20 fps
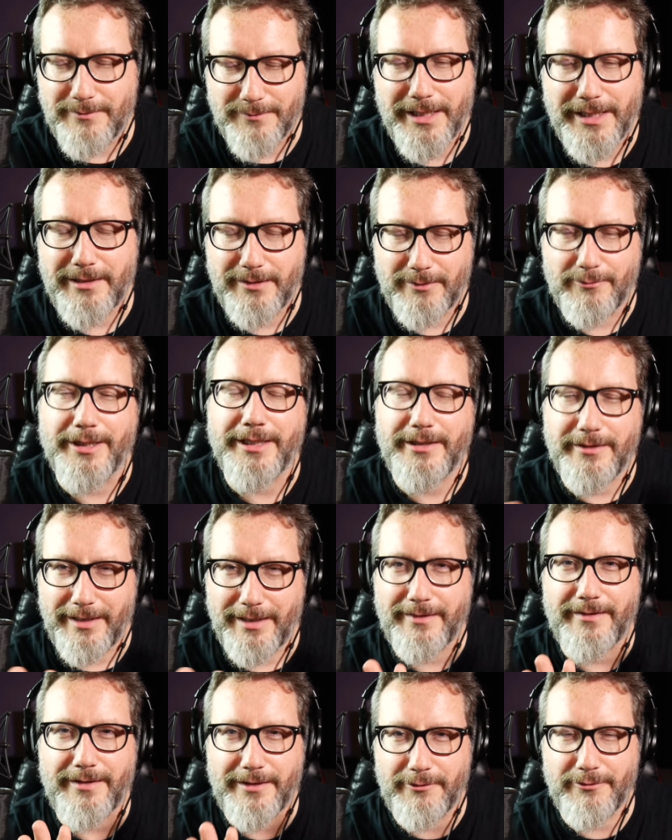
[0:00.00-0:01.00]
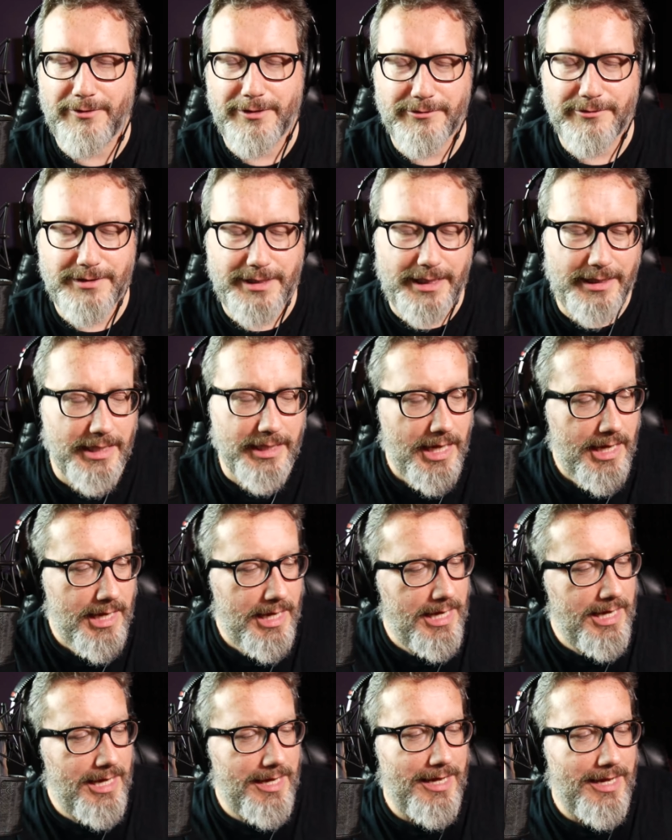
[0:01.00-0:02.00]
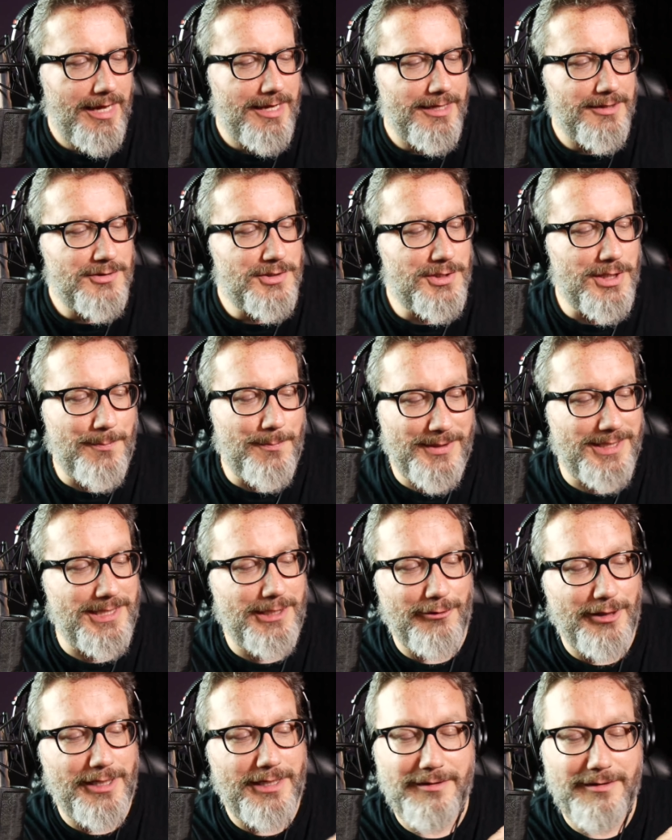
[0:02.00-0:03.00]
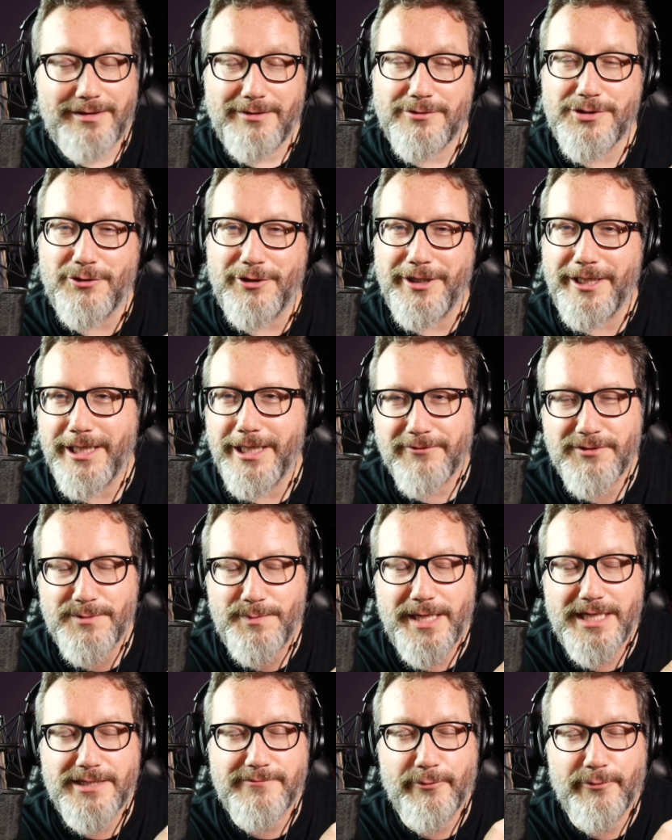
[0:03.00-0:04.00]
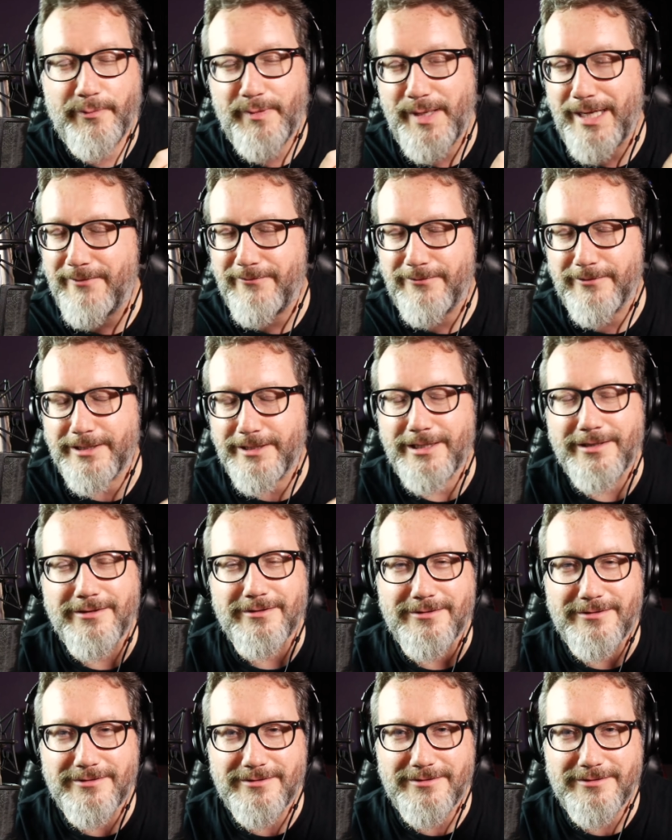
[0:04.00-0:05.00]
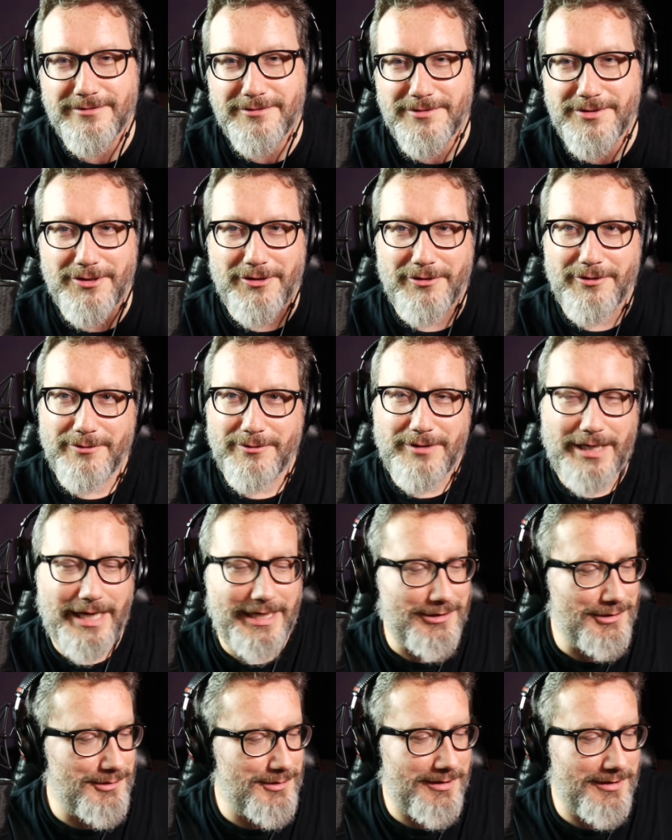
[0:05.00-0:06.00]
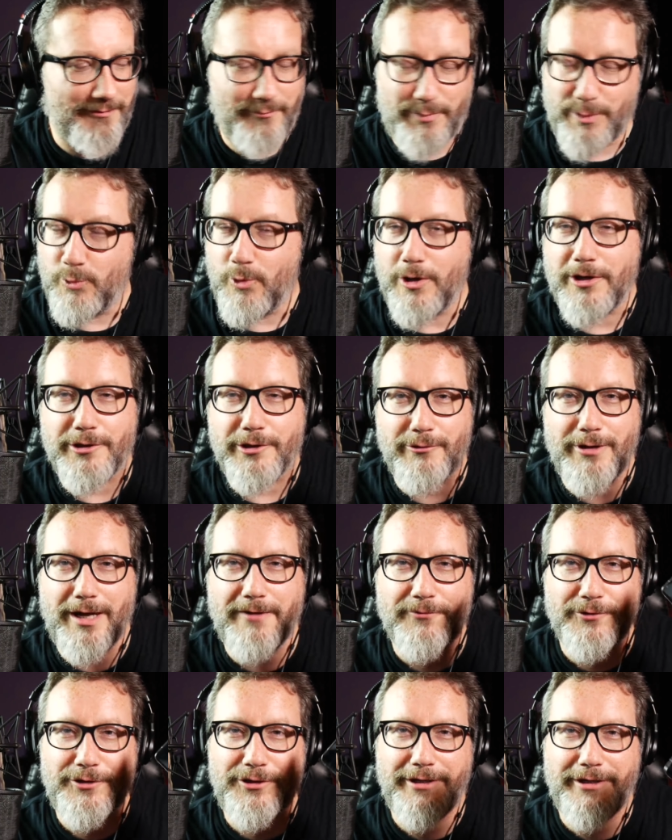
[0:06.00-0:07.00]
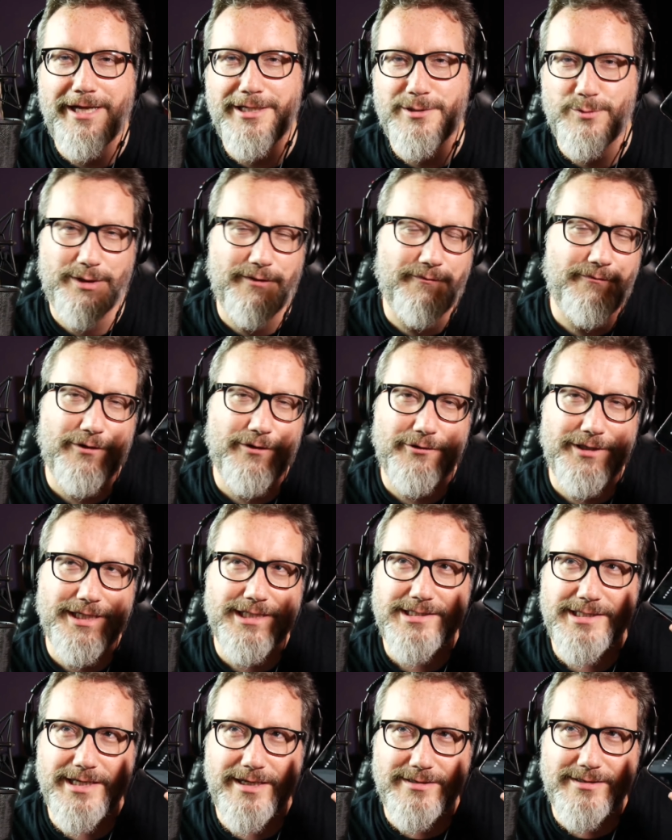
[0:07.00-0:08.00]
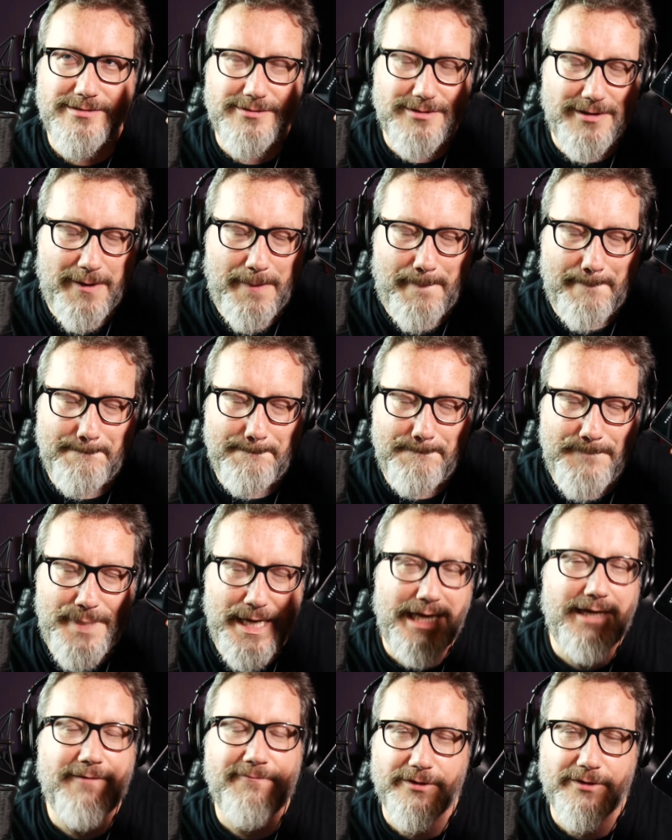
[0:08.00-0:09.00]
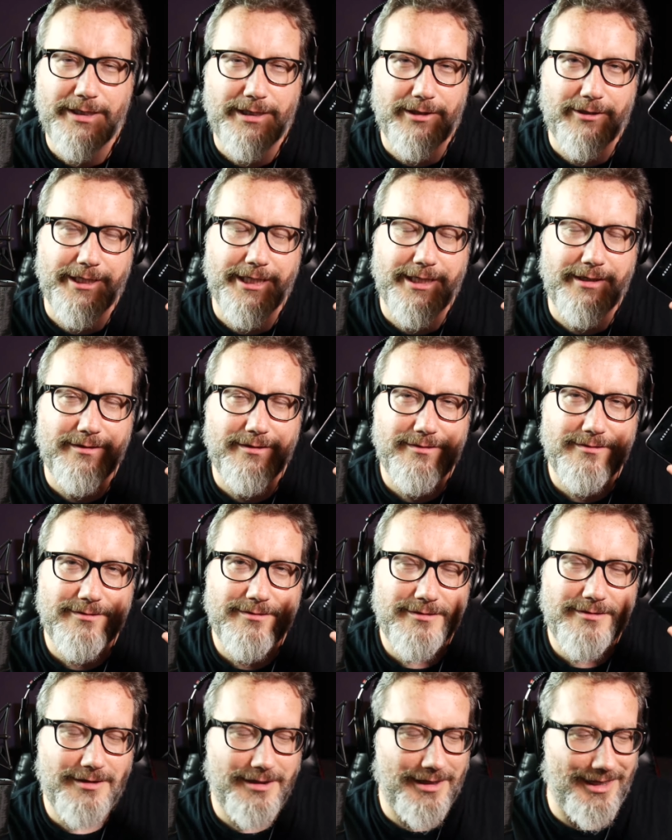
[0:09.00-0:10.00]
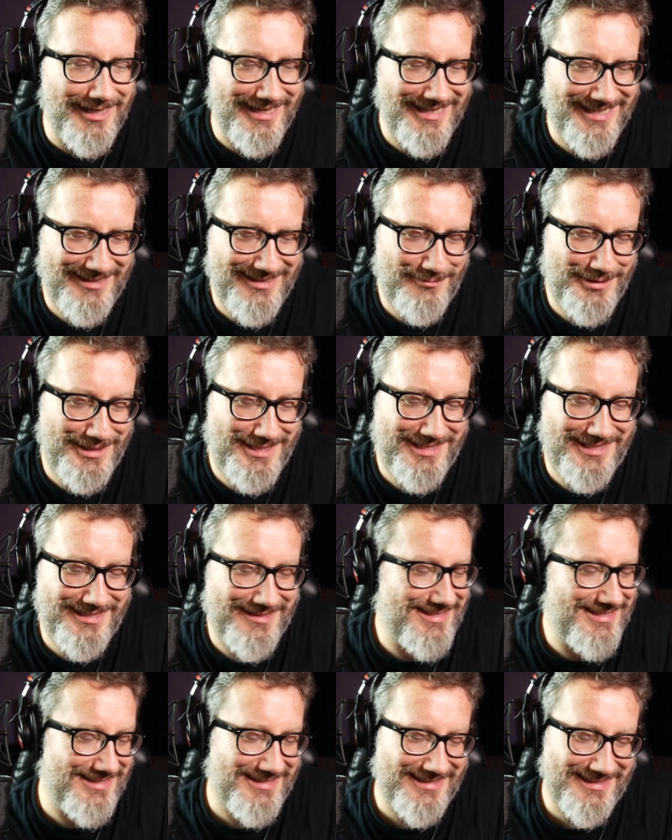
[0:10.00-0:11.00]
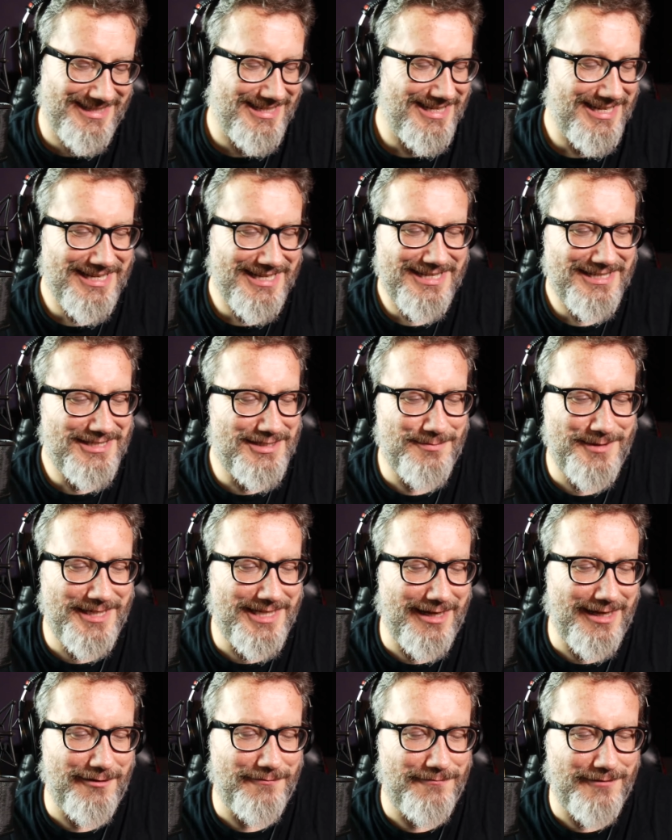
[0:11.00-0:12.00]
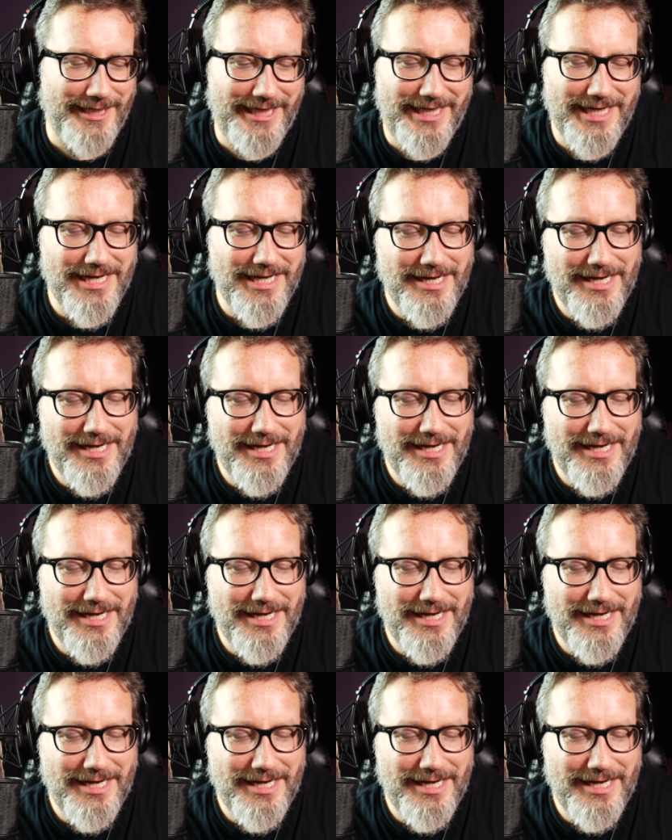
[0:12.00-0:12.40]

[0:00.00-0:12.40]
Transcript: Anyway, I think you understand. So, but there's only enough space for Painfully, so I just have been walking around for 2 days with a phone that says Painfully on it, which is to me kind of funny.